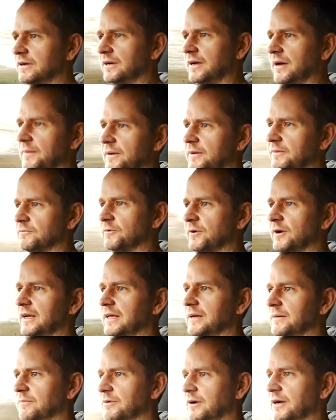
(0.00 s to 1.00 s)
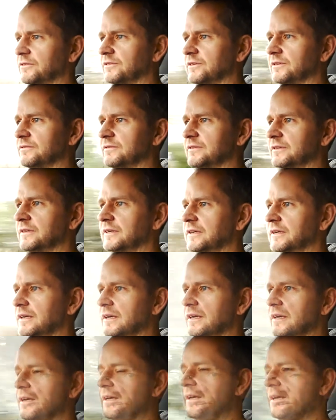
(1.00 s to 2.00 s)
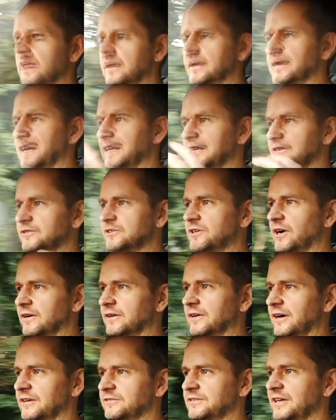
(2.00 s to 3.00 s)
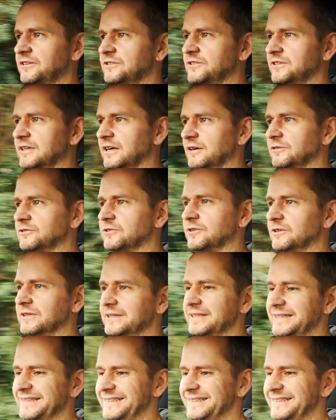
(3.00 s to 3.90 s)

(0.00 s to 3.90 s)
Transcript: I mean, really impressive. And it's got a nice engine note to it.